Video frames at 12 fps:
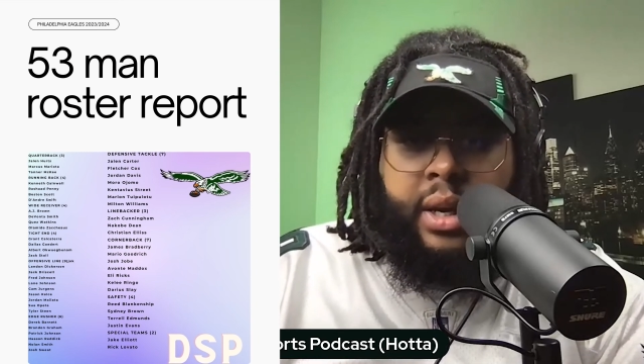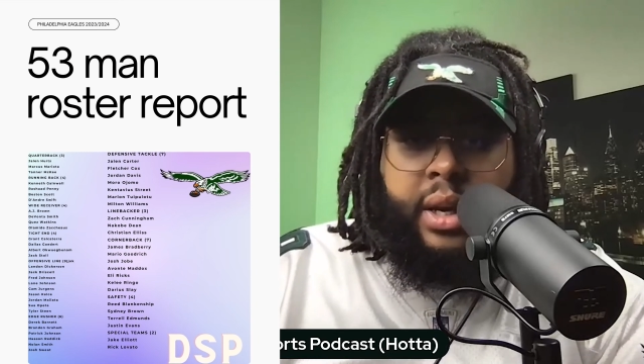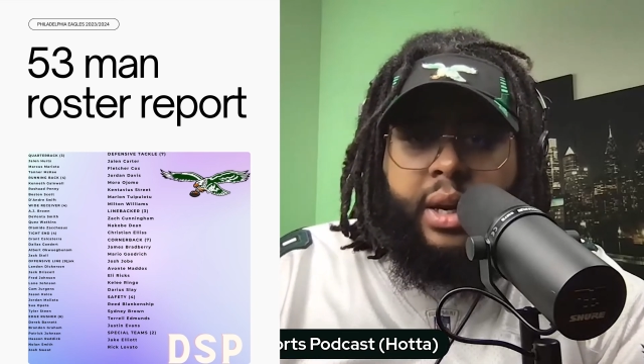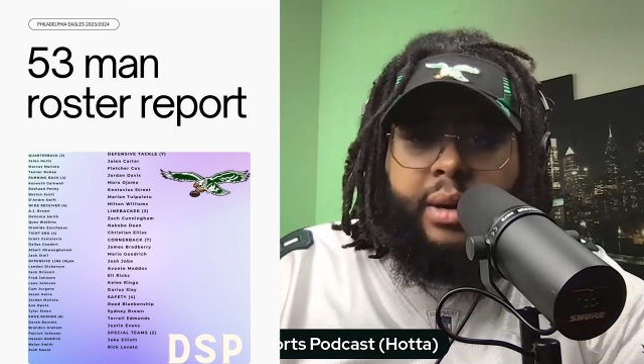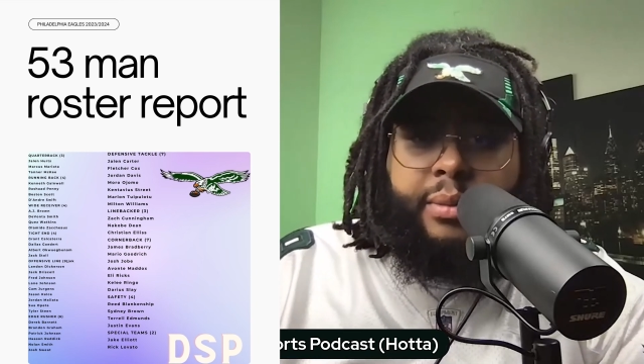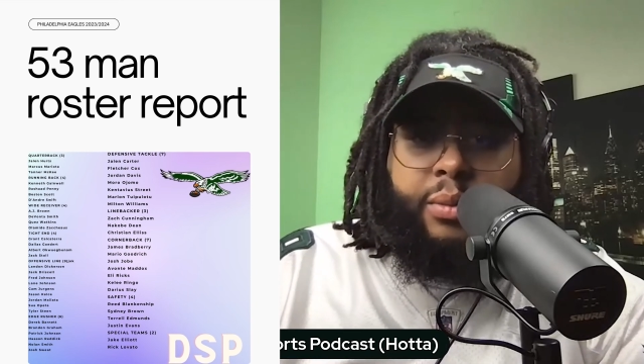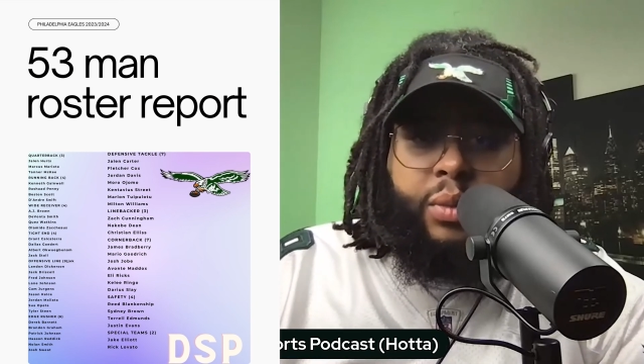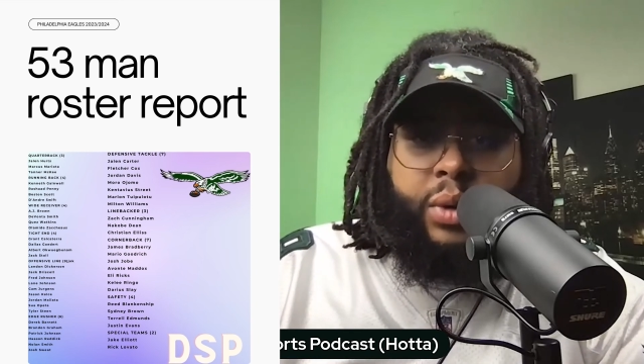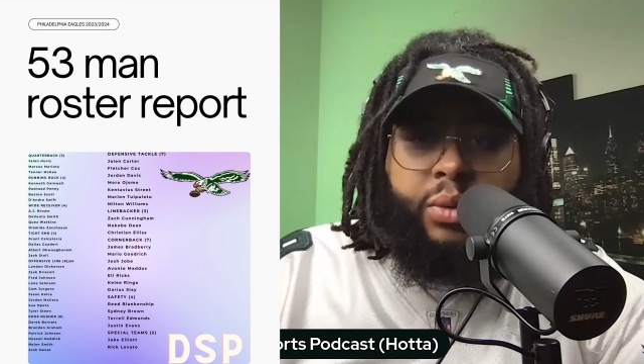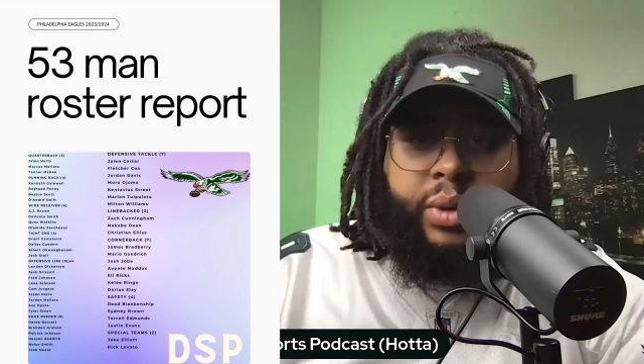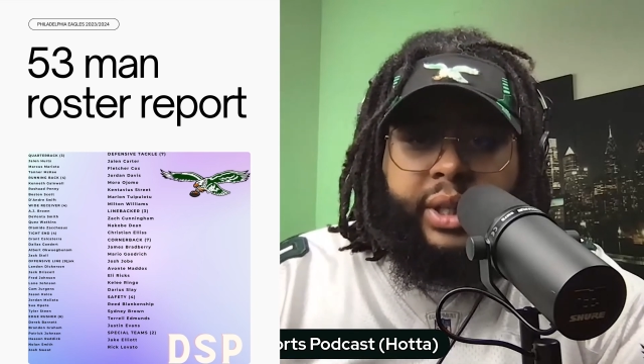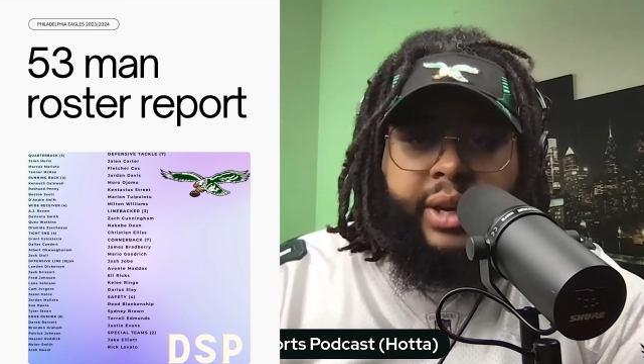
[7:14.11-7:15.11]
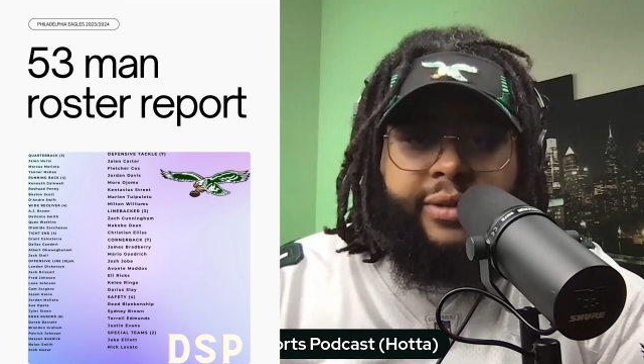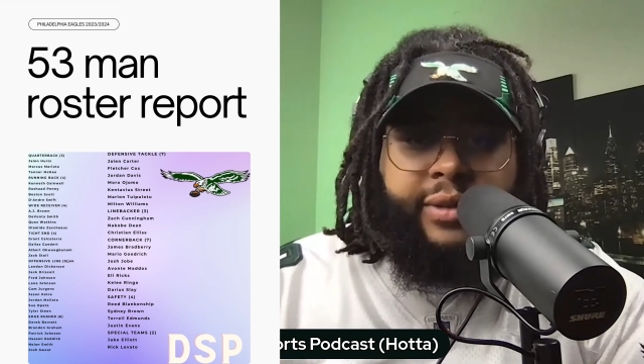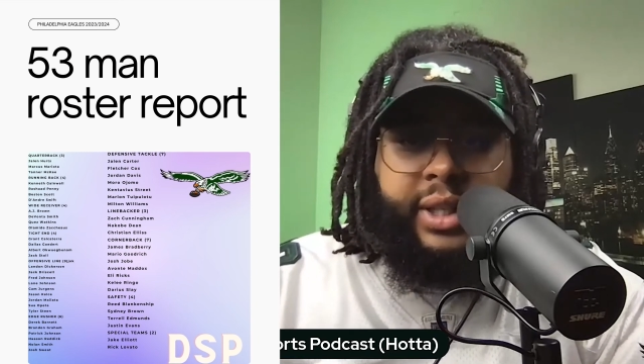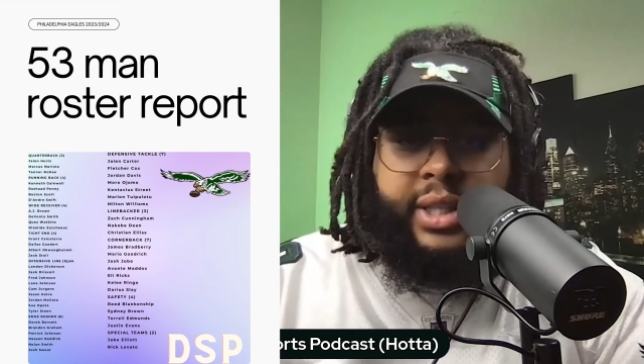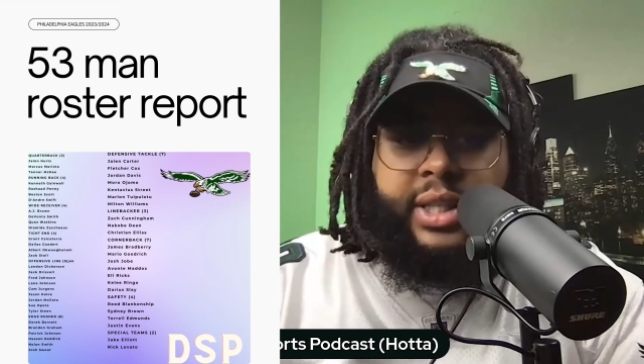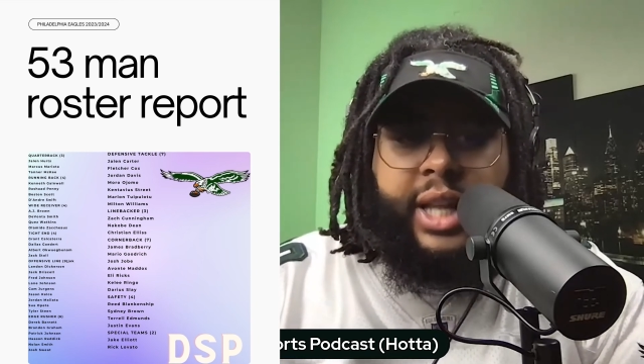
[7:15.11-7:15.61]
We
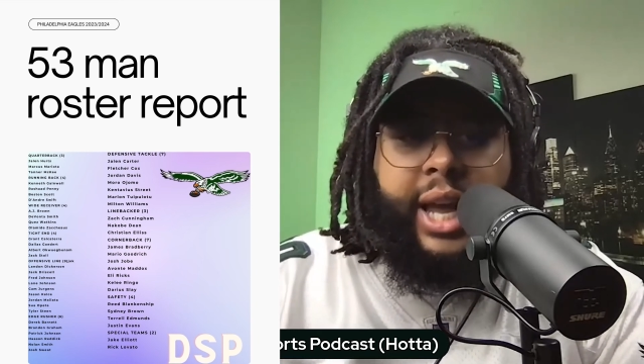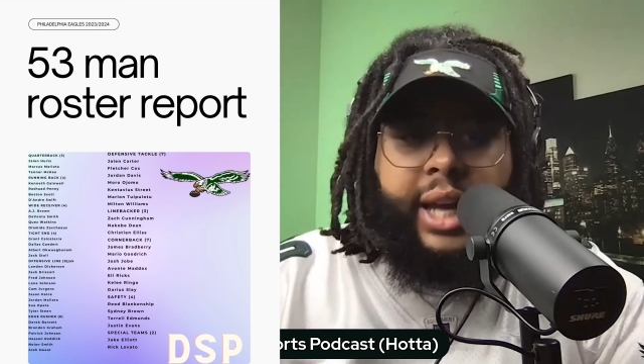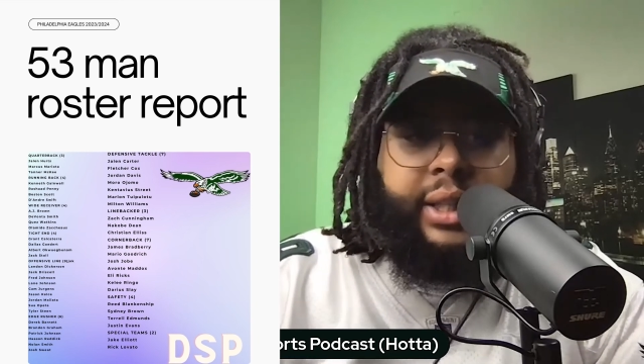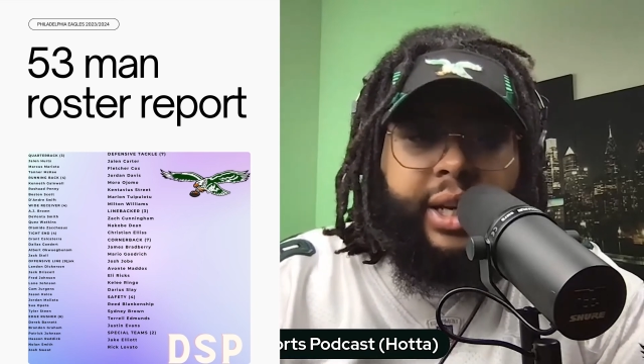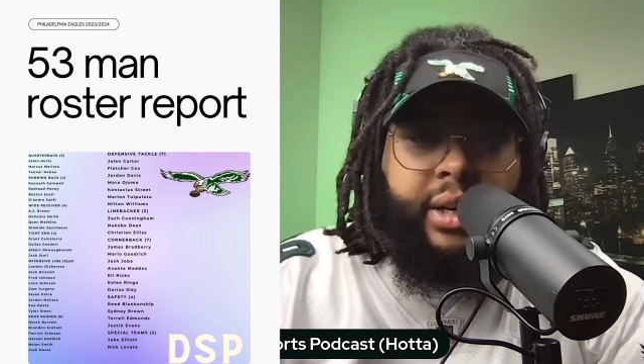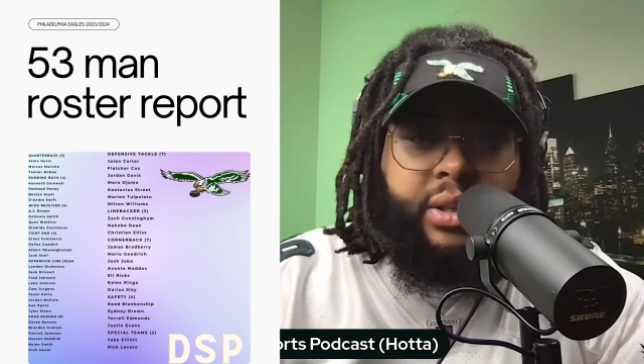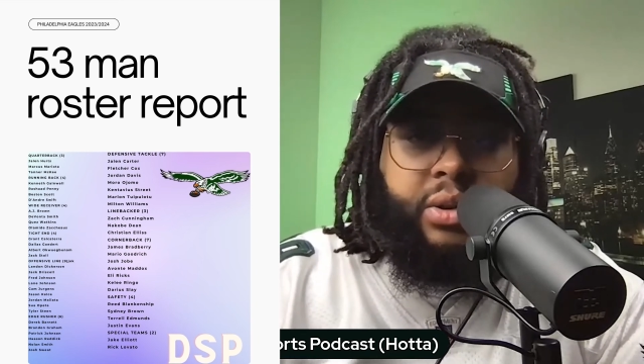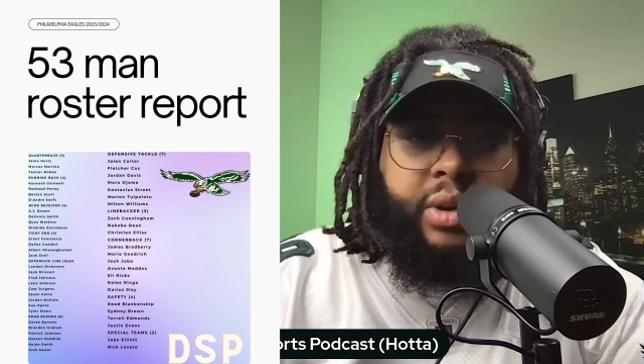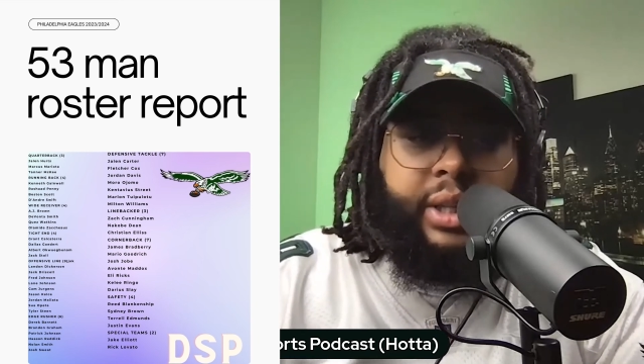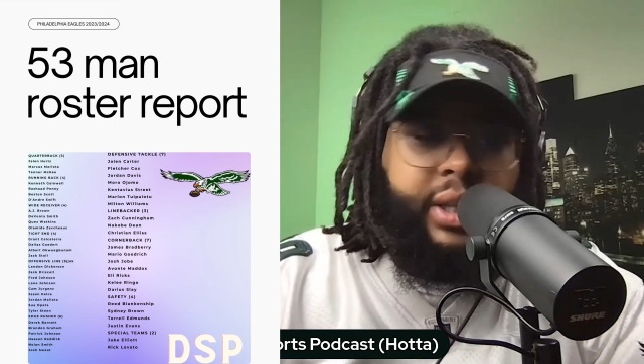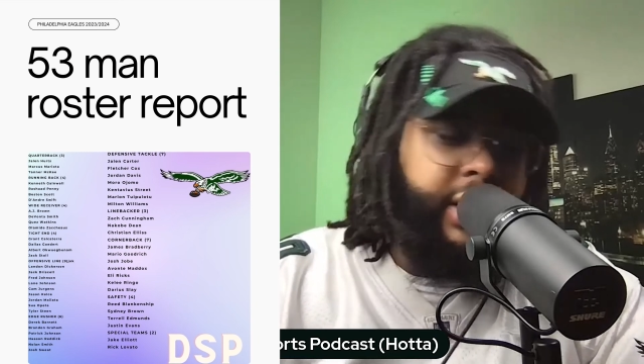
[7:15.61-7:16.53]
definitely stacked there. So I think